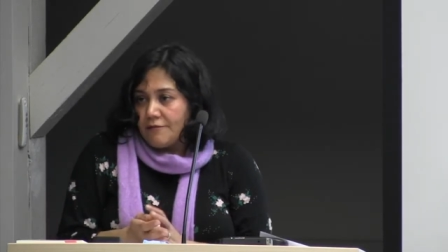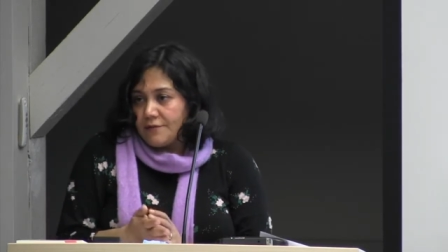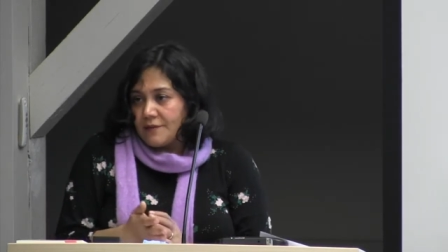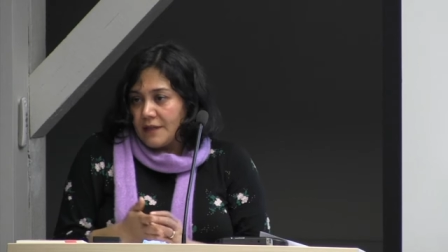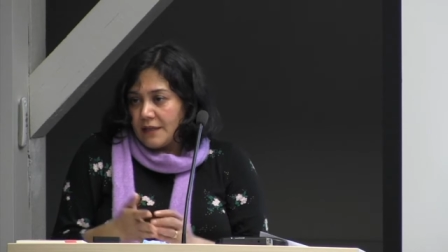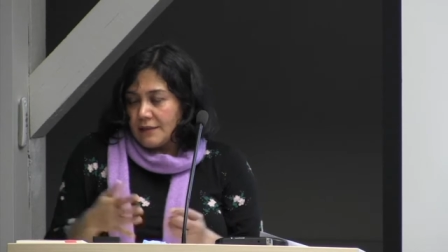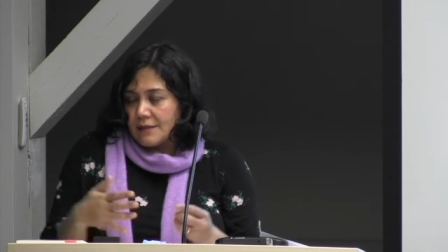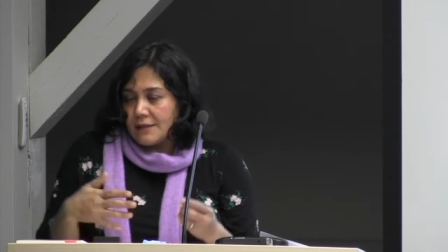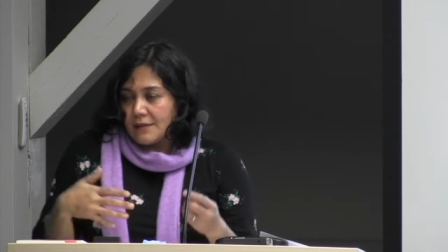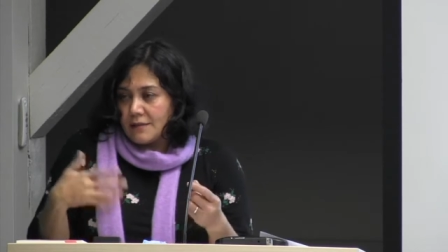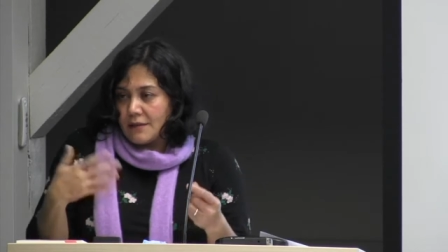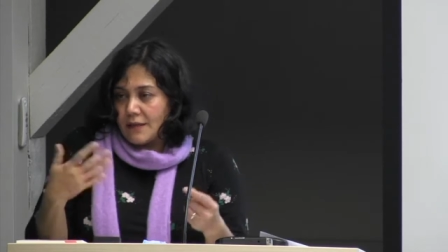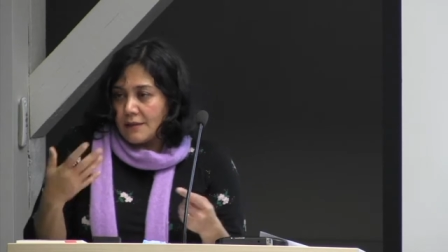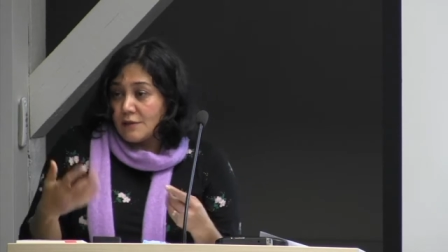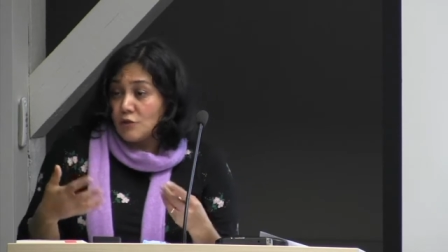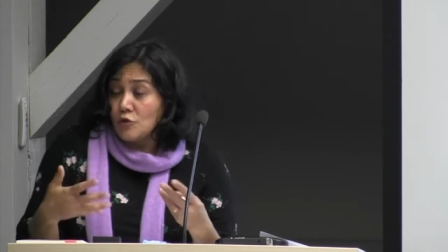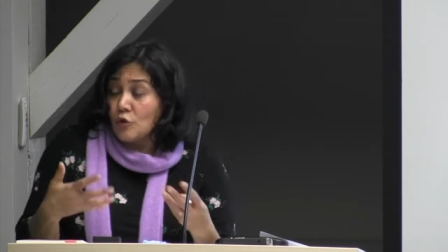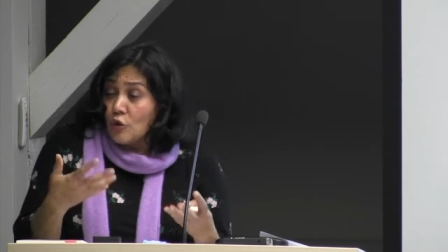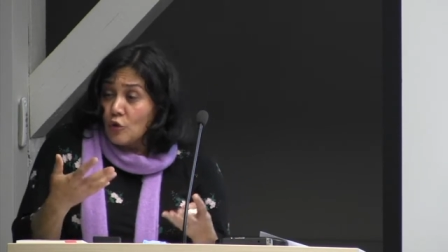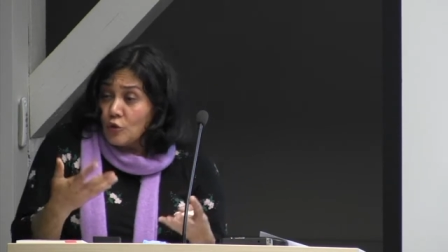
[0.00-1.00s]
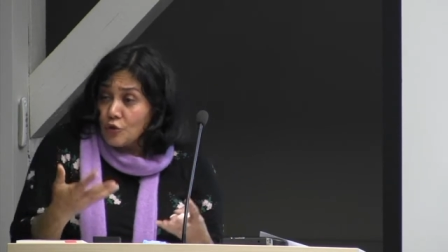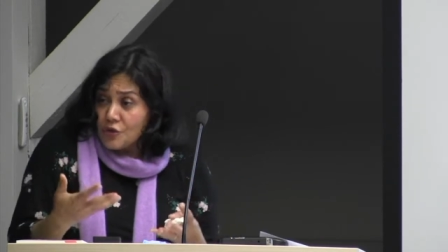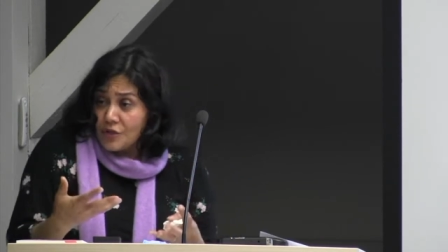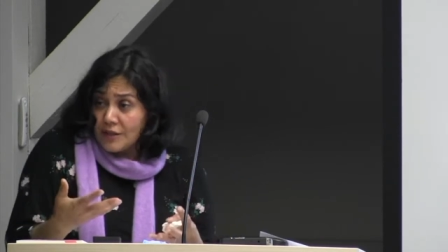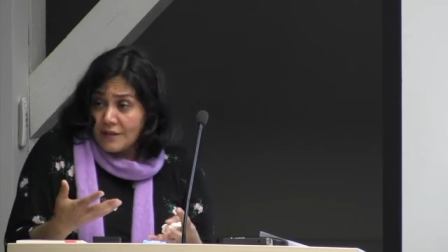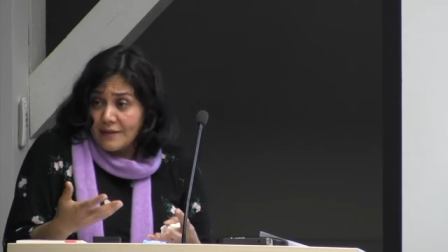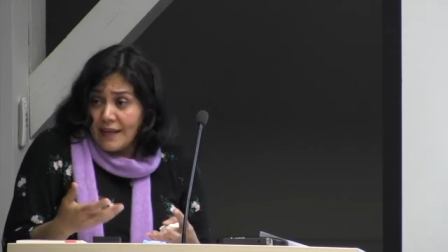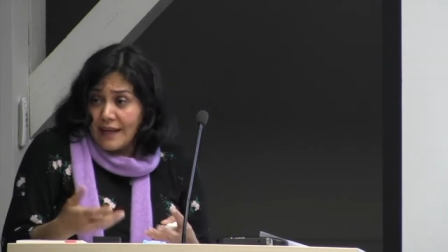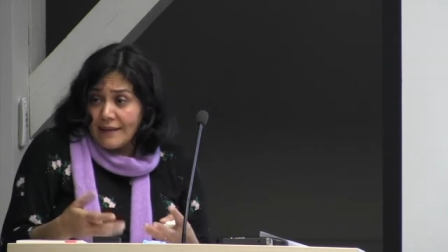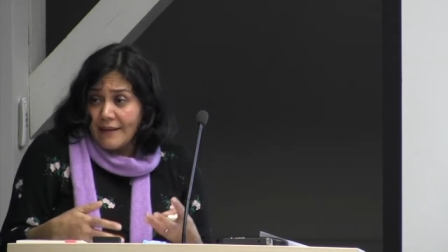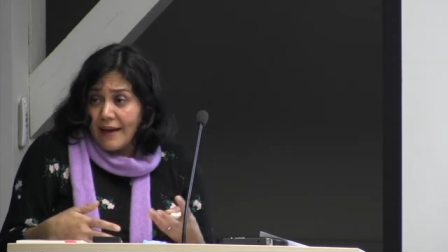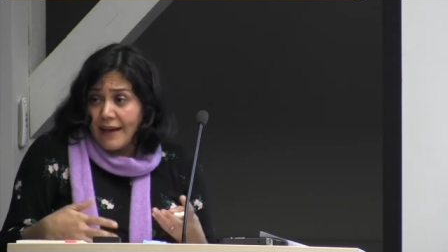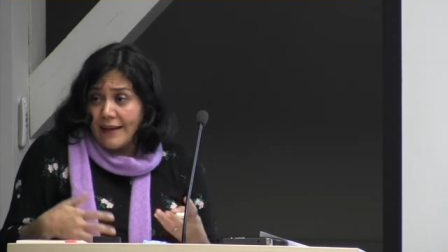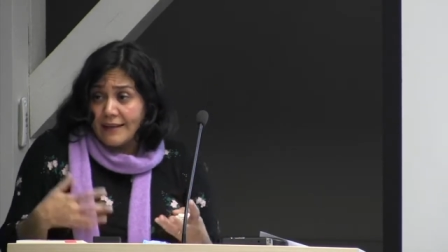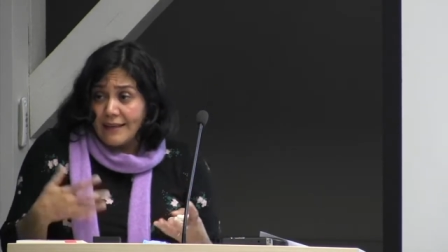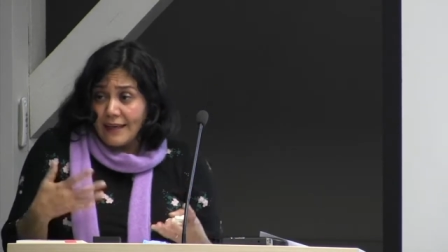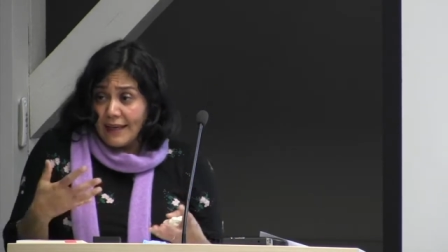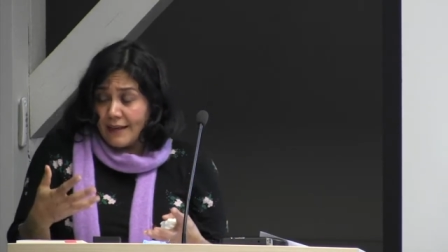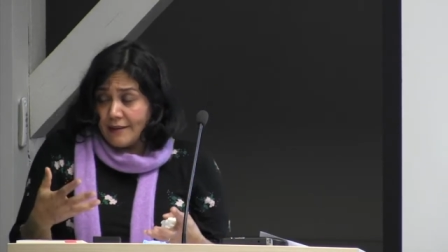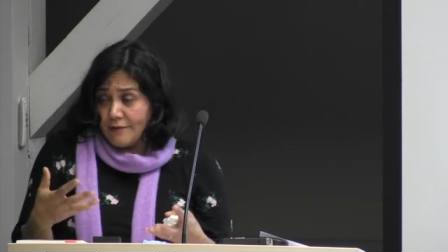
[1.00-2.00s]
if there is a solution that
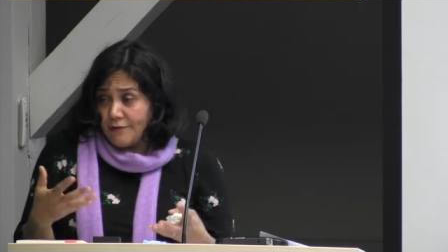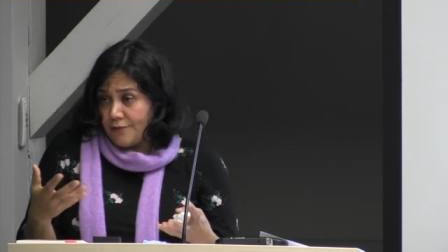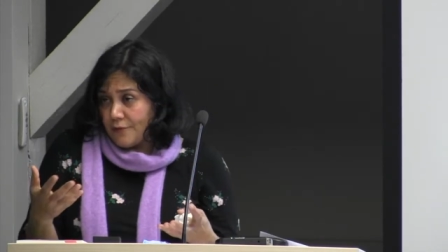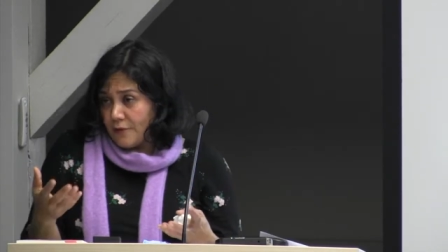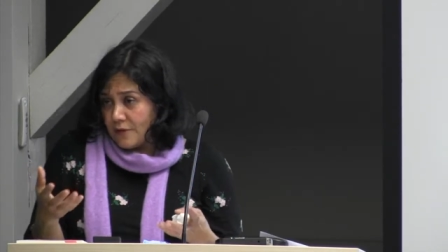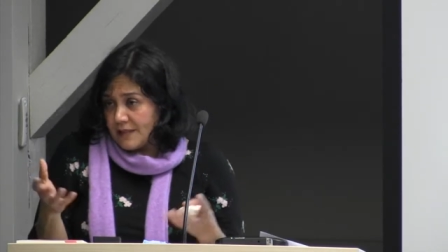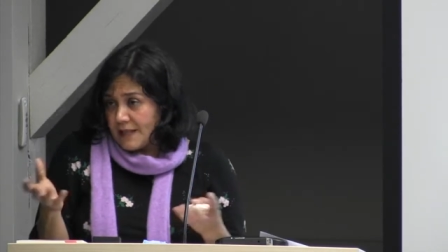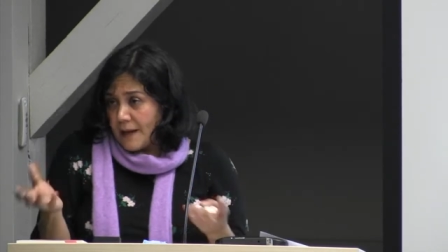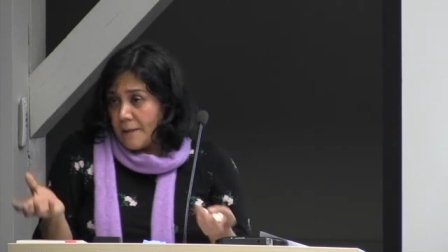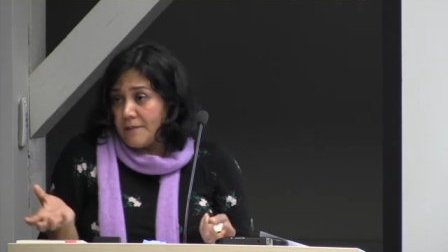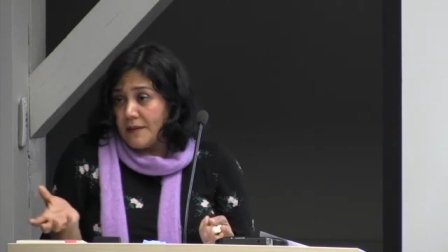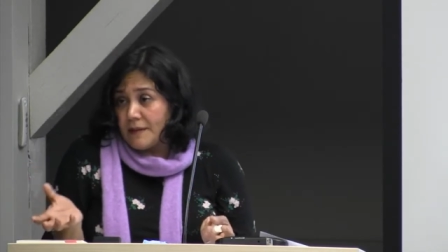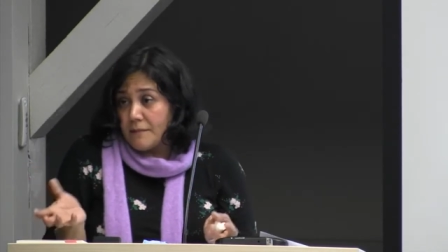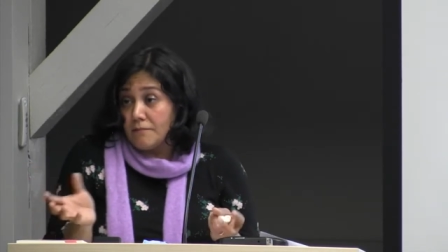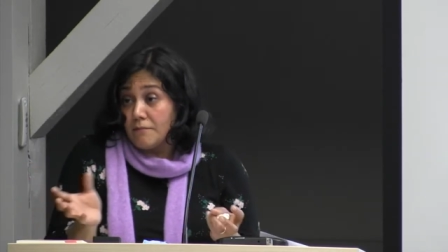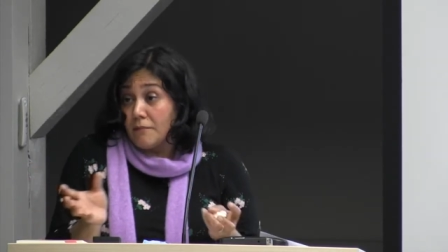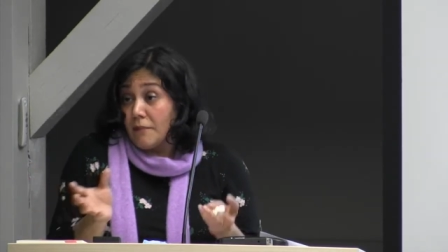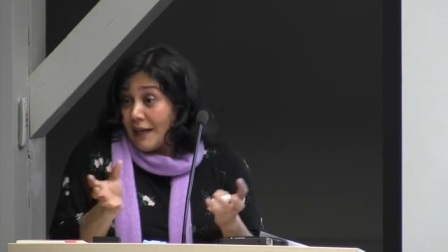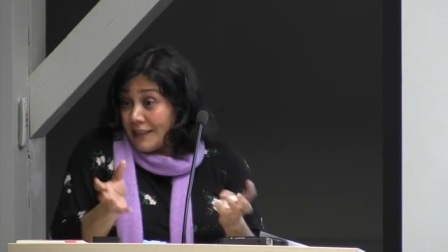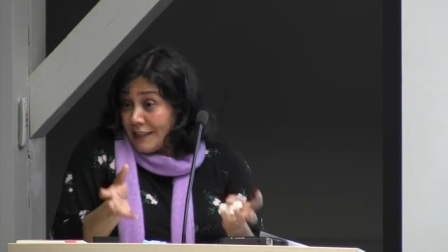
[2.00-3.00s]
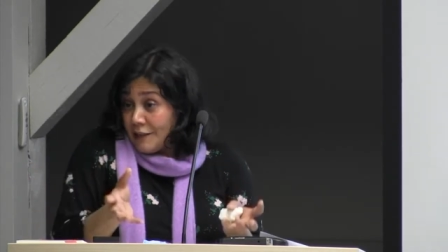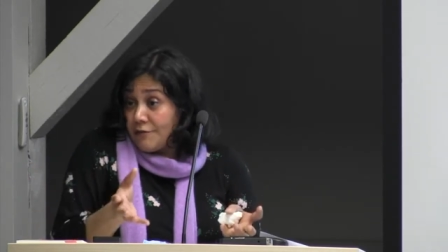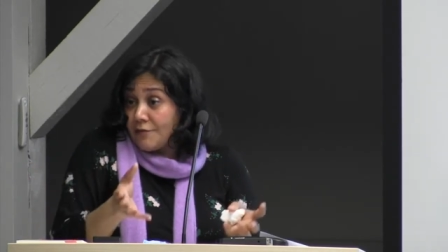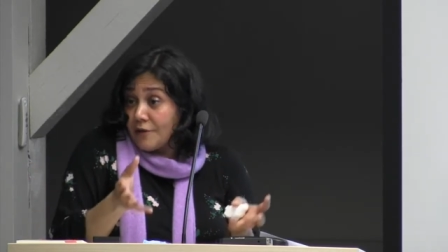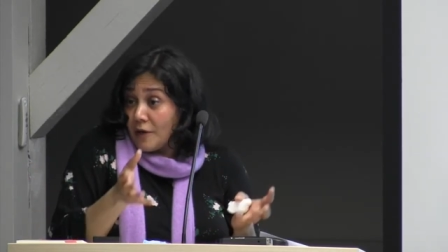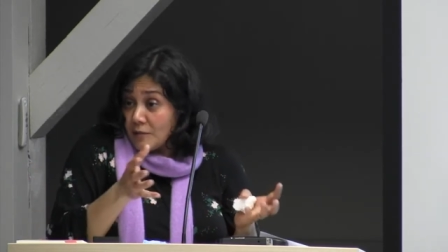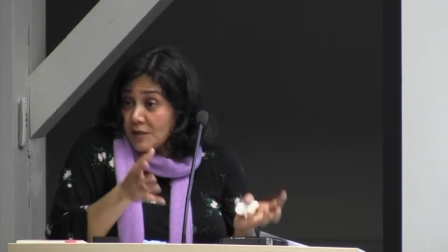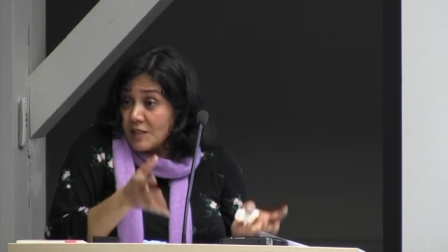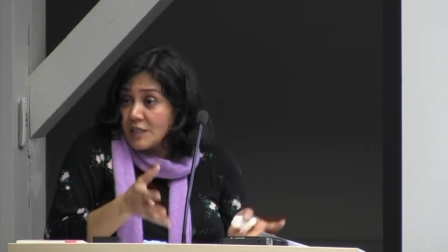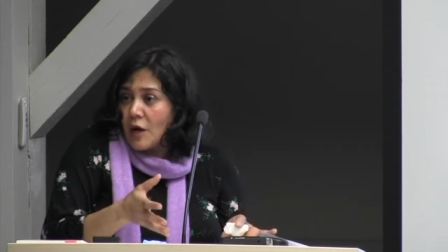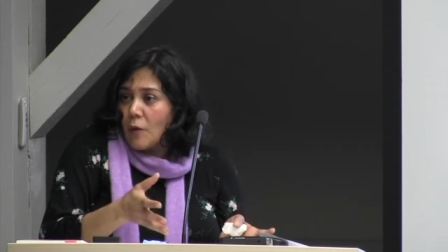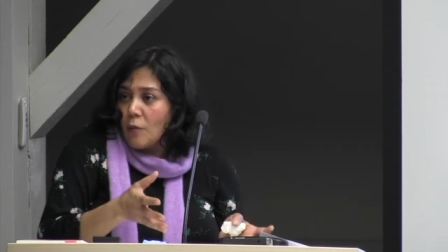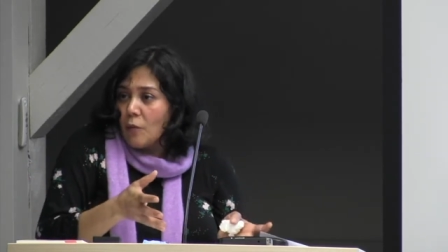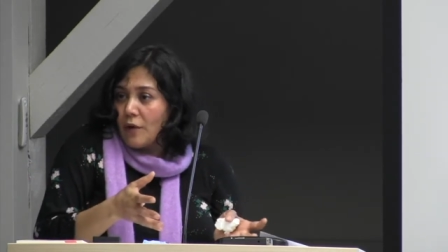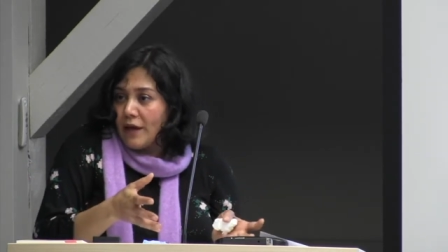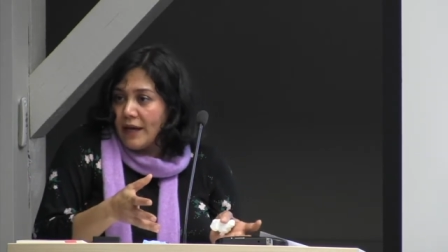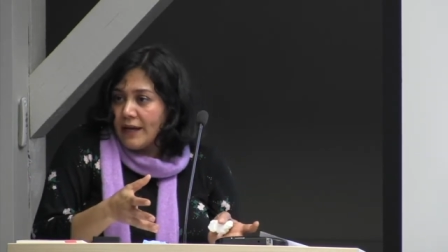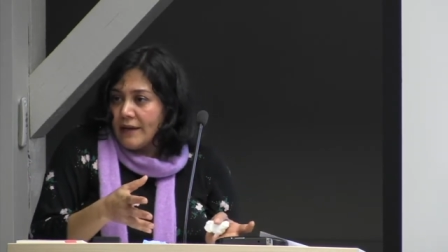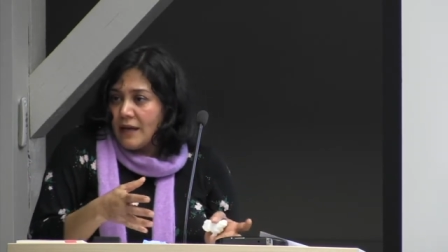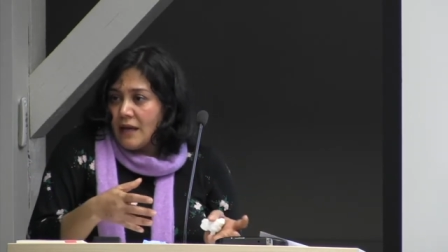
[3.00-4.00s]
I gain, for example, money from
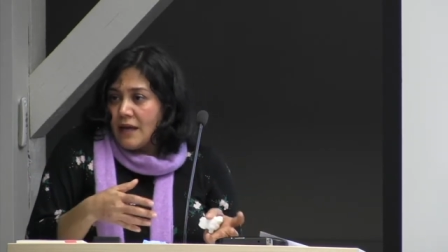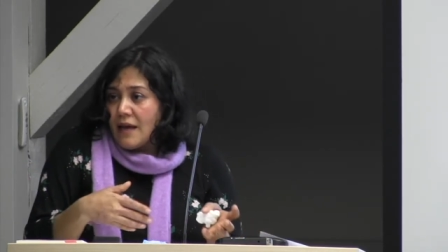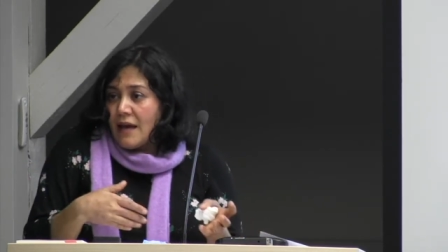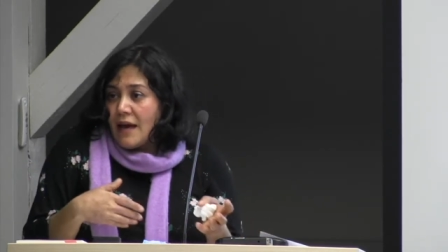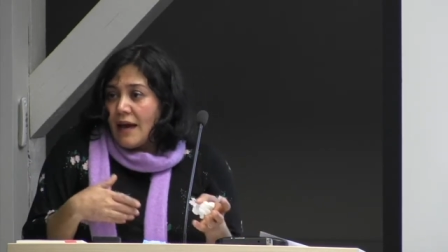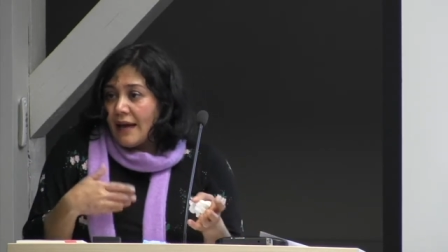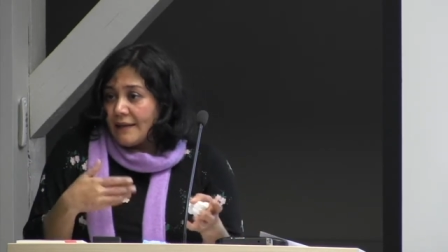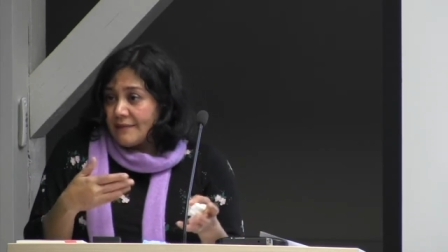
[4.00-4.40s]
somewhere,